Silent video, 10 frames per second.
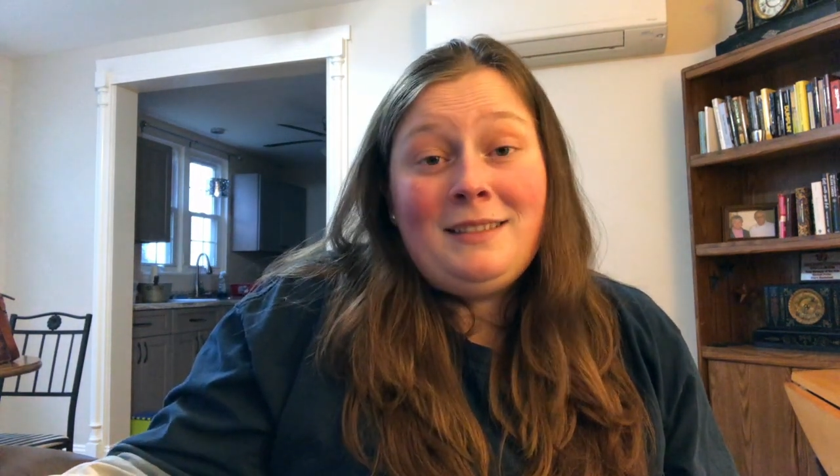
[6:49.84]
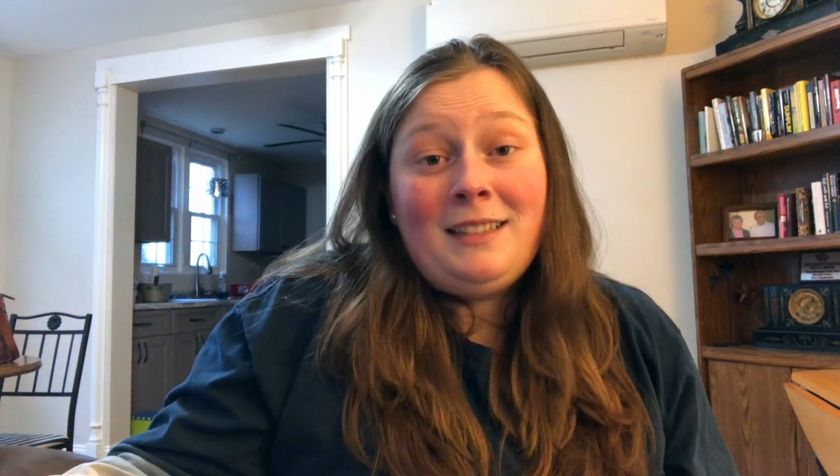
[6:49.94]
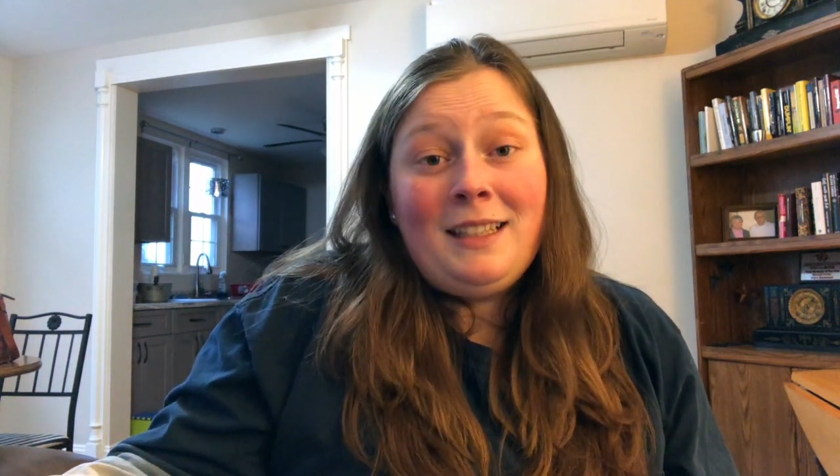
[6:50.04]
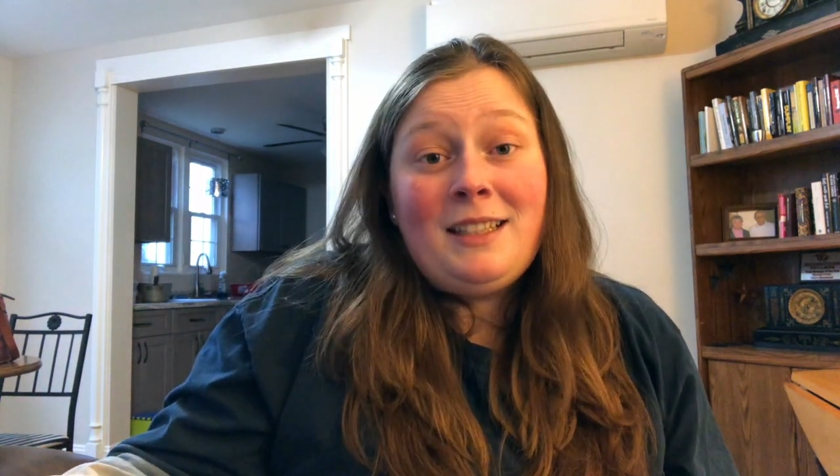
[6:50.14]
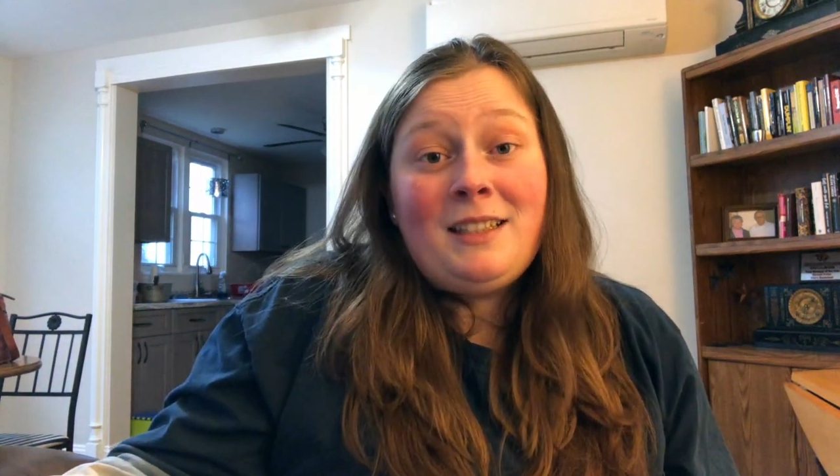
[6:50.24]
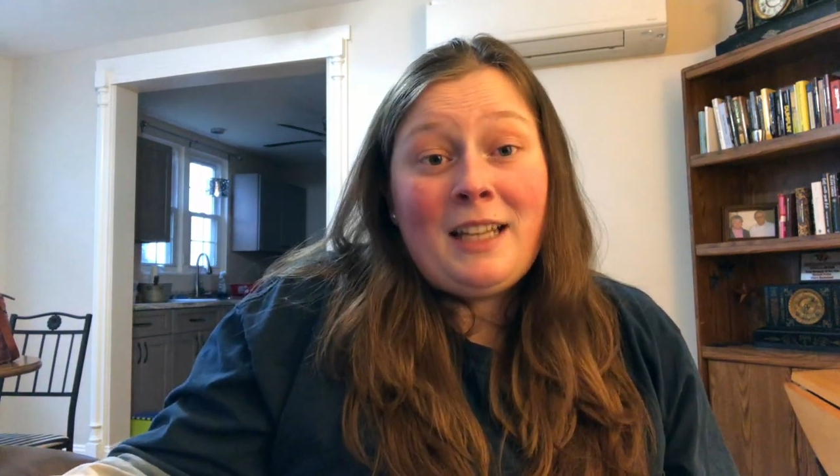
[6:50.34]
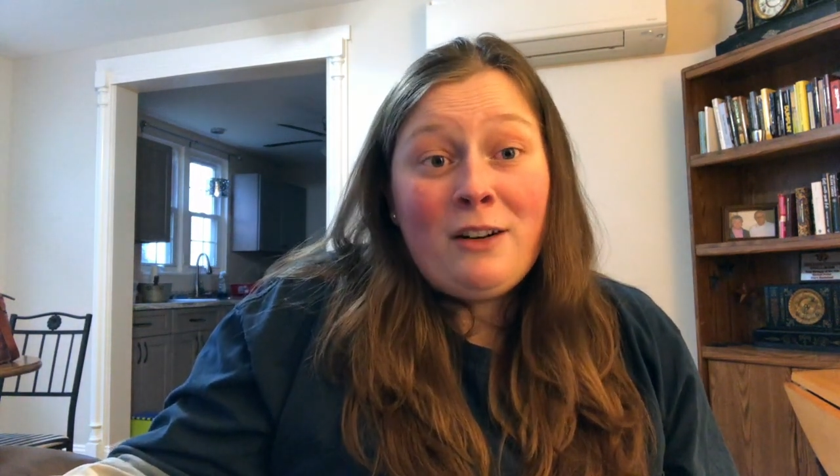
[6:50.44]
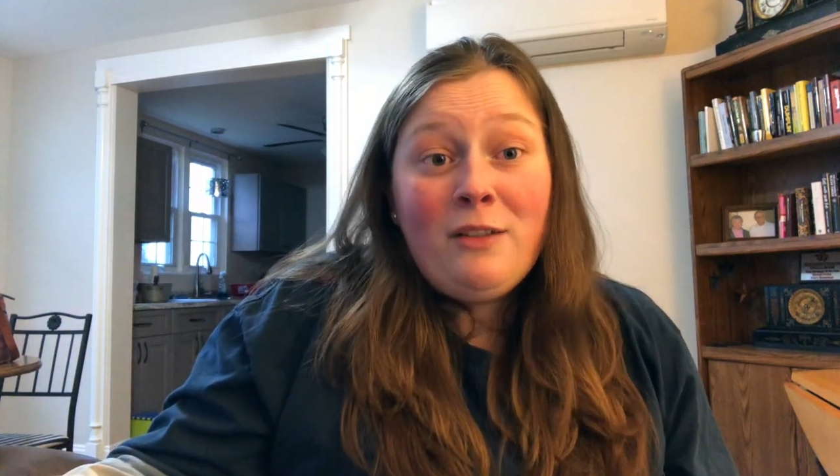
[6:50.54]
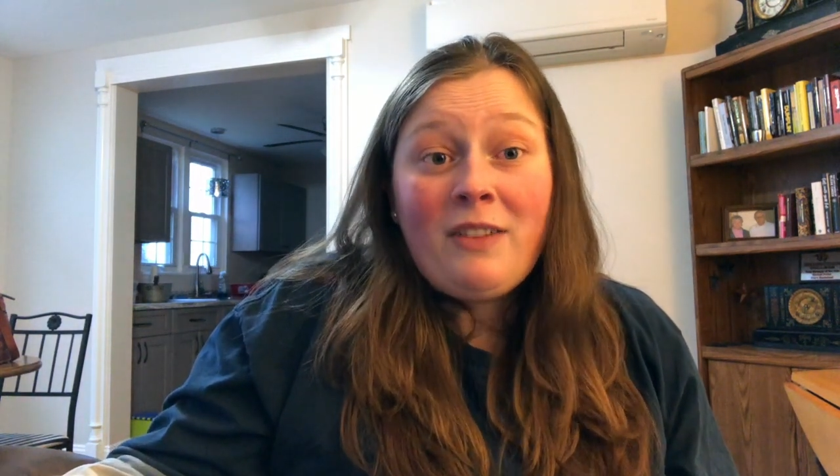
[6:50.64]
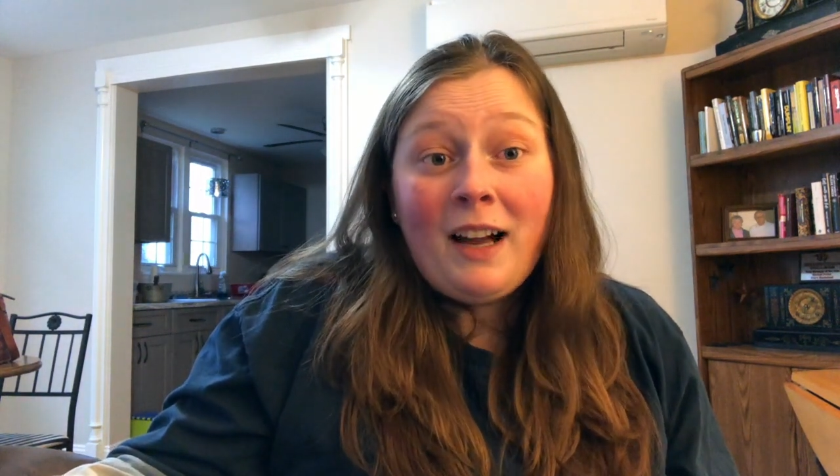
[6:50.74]
it's
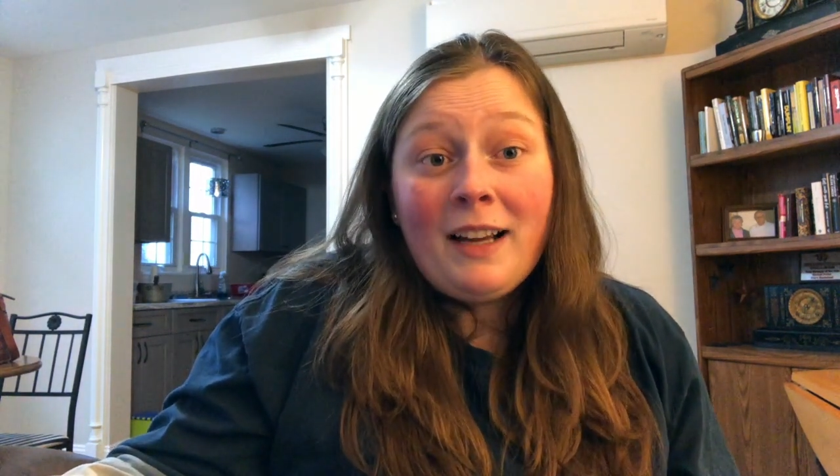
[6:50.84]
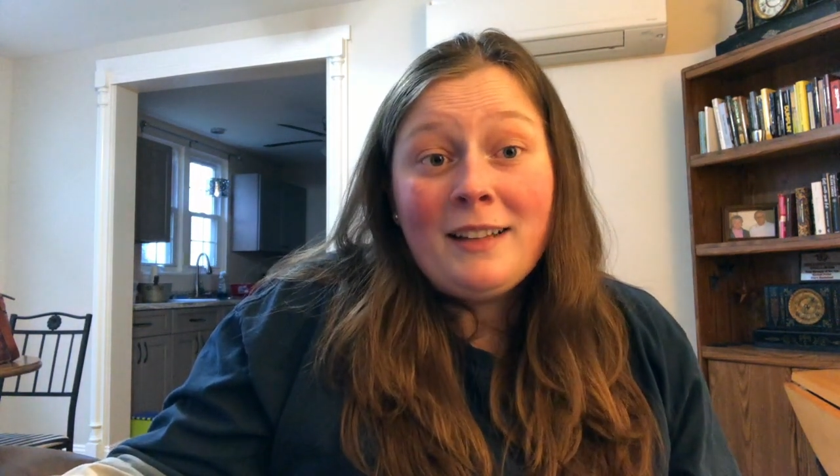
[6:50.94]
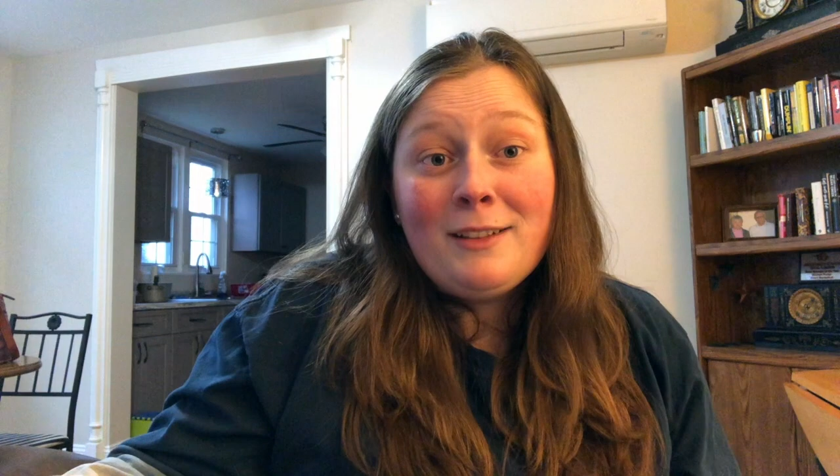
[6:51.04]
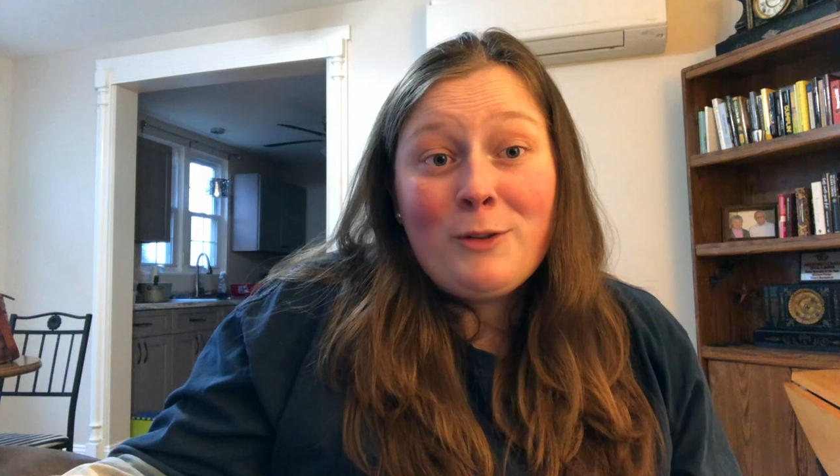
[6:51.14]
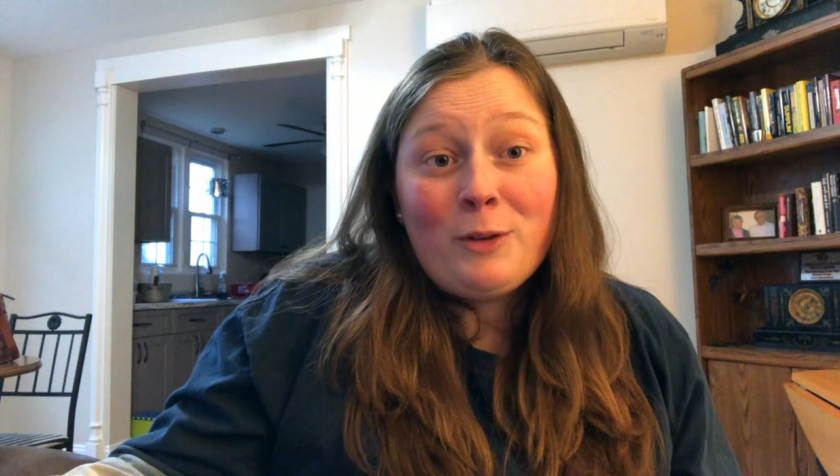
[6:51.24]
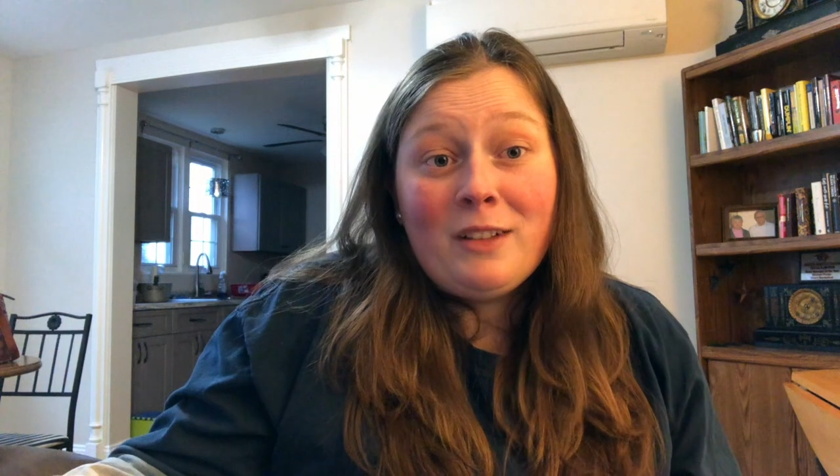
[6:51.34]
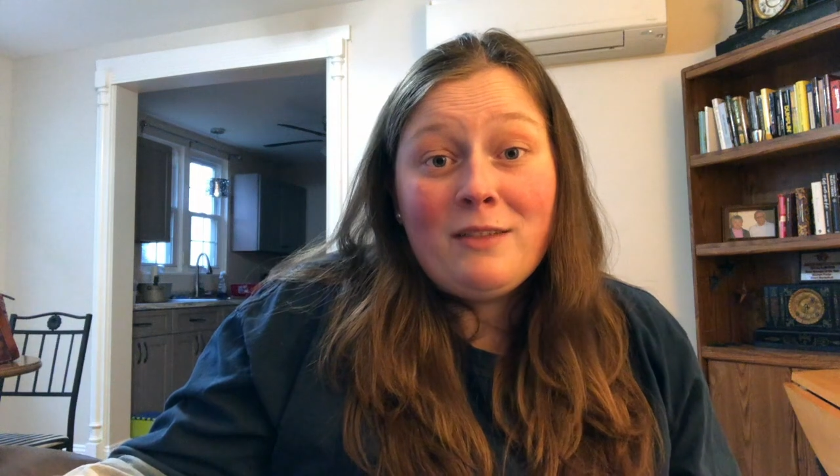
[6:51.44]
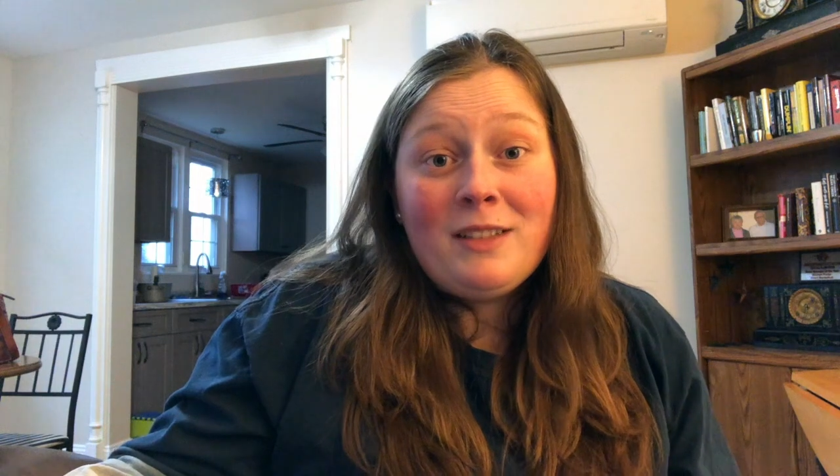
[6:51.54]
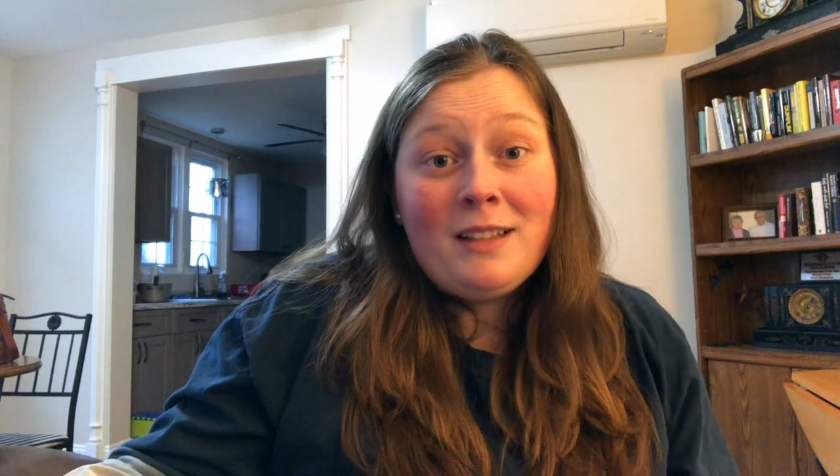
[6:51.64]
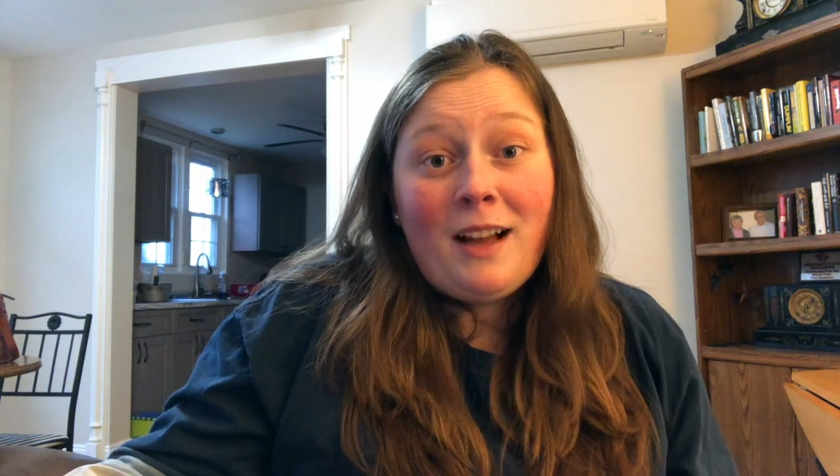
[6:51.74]
terrifying sort
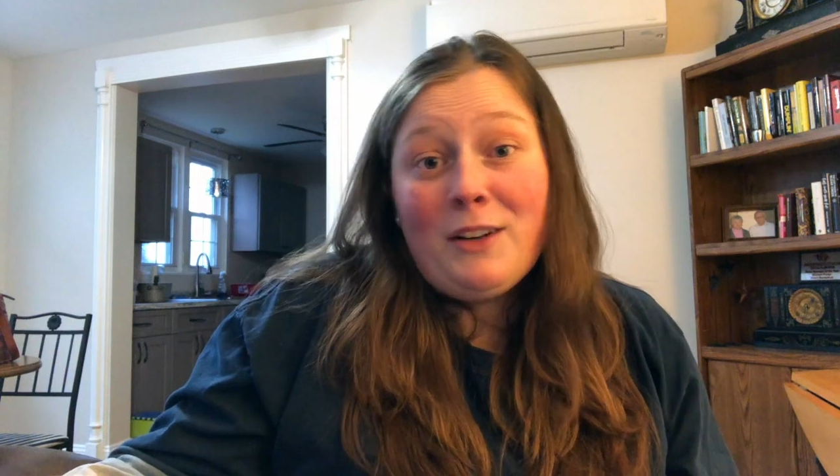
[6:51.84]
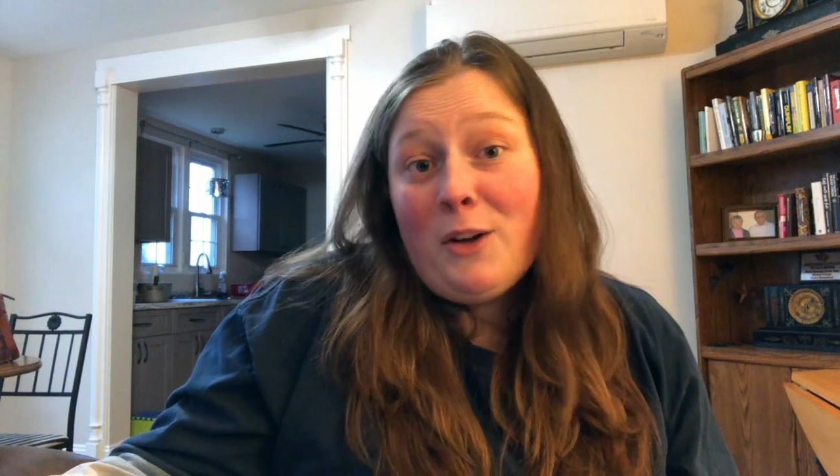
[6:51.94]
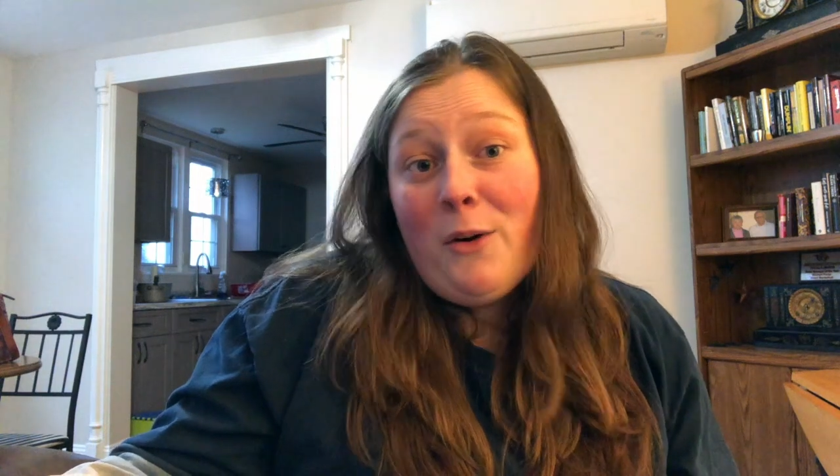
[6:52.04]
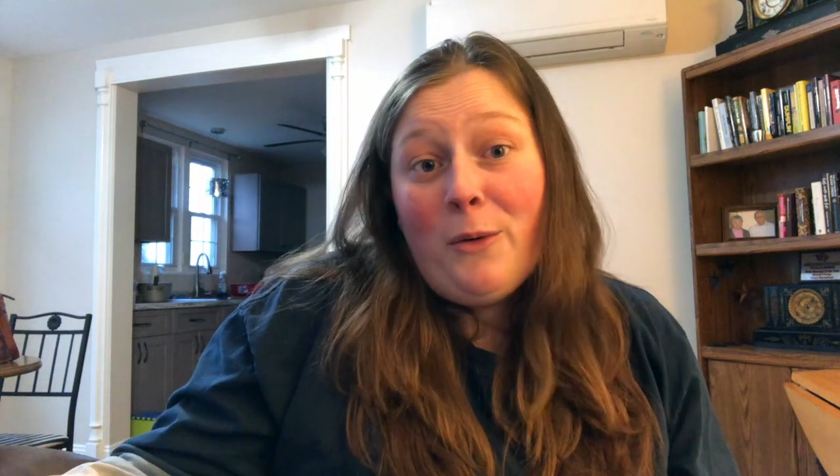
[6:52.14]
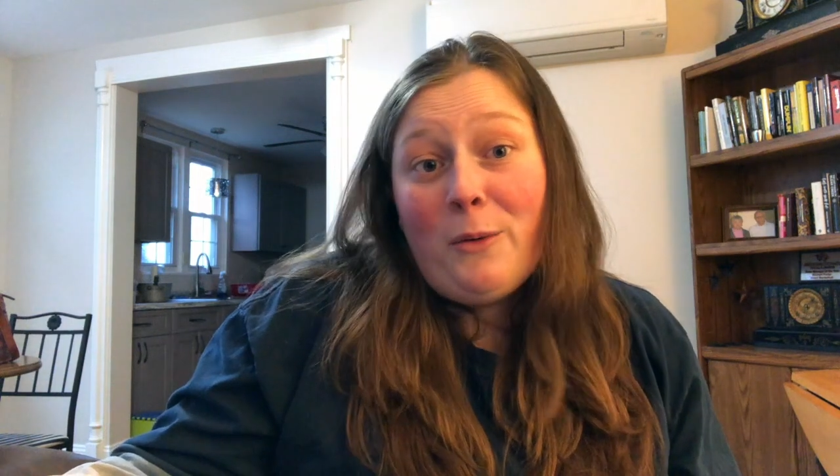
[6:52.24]
of to not know